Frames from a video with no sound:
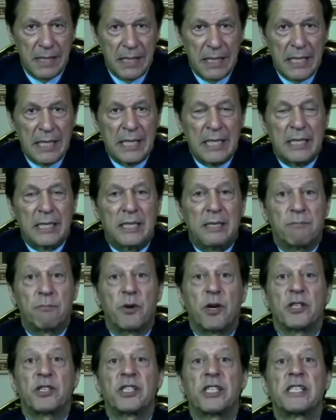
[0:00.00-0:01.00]
The
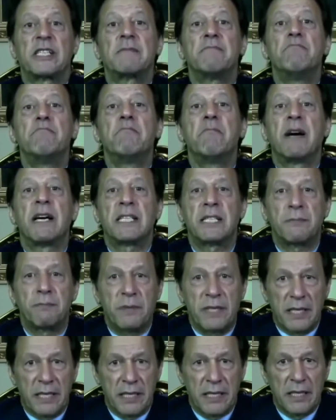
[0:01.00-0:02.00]
process must
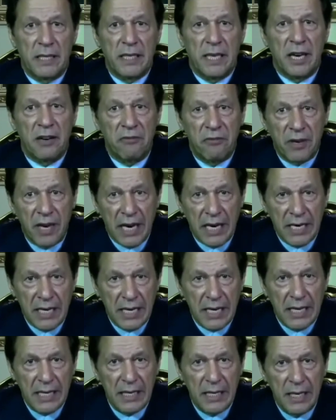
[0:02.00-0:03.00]
be
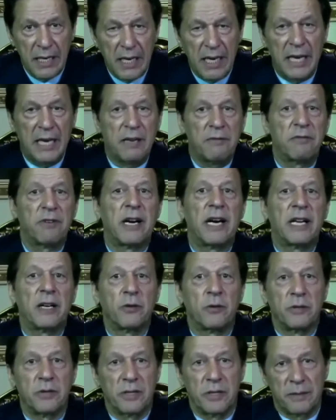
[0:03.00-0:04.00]
Afghan-led and
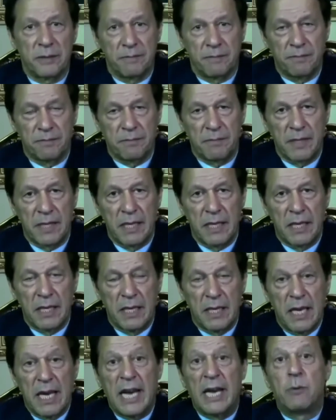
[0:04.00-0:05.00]
Afghan-owned,
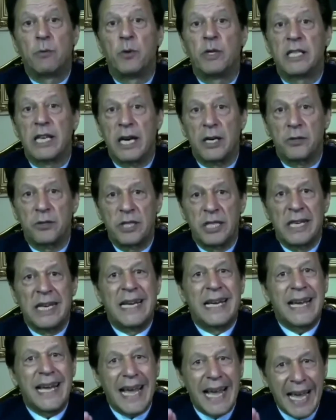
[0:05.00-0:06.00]
and without
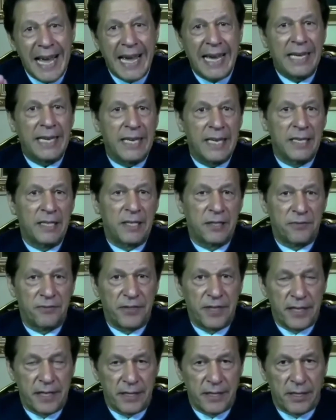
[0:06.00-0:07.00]
any
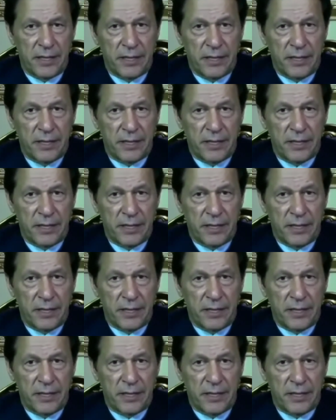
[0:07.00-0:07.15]
interference